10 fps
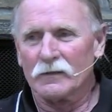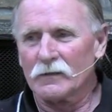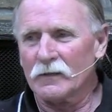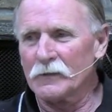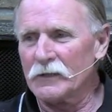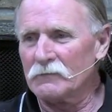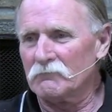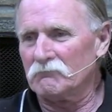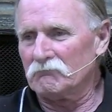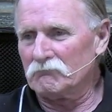I mean,
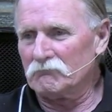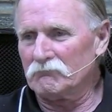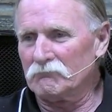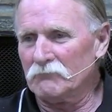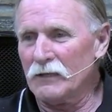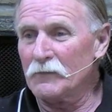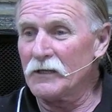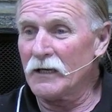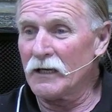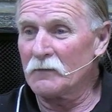maybe
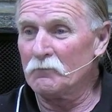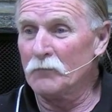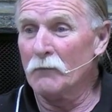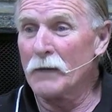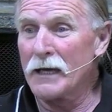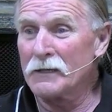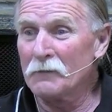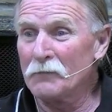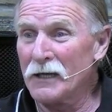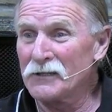they had
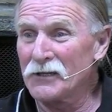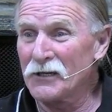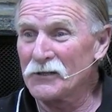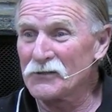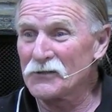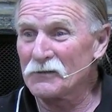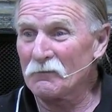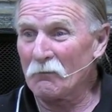banana pancakes.